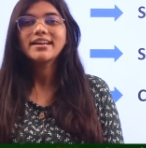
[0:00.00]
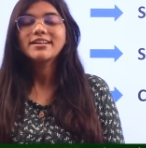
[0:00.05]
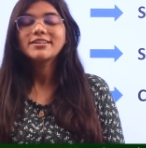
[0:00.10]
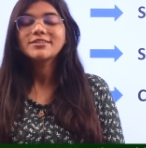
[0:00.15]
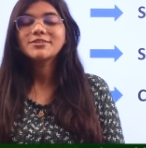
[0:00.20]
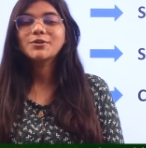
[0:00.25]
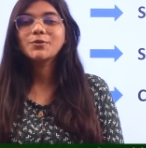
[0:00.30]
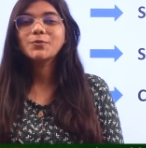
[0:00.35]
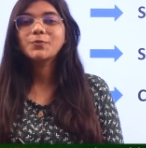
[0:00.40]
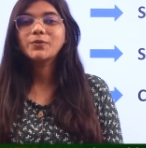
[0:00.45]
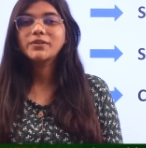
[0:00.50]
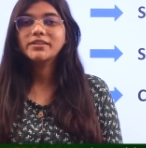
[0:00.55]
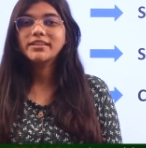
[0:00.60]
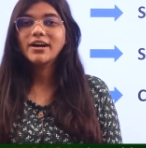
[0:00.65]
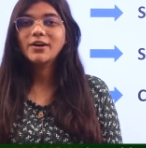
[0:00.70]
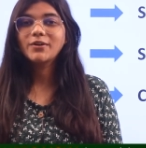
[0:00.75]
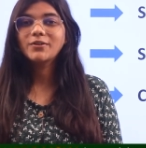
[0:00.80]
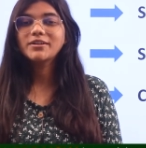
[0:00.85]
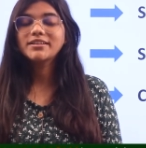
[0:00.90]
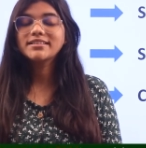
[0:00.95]
So
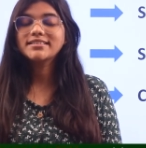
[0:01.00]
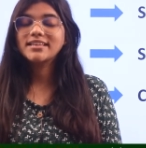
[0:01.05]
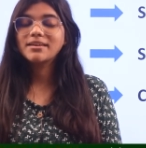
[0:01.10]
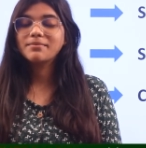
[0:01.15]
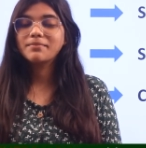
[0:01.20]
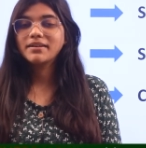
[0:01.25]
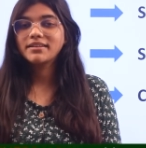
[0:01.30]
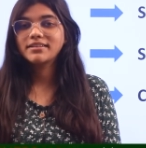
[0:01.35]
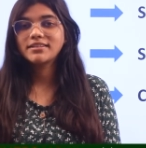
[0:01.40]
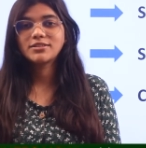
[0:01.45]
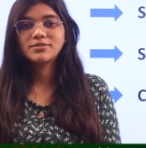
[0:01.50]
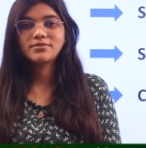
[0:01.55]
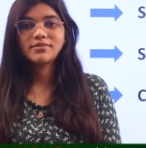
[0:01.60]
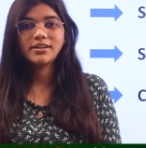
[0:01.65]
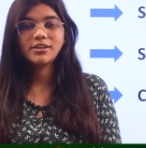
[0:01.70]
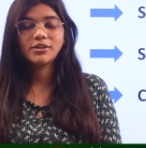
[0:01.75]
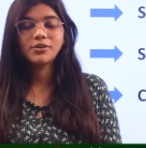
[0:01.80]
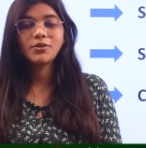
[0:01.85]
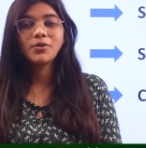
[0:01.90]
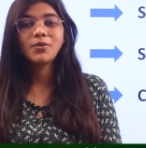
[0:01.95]
without skipping this
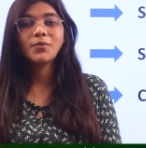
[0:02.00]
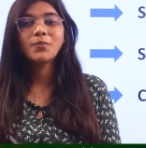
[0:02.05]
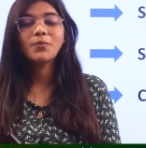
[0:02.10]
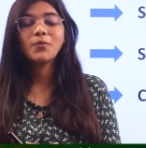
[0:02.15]
video,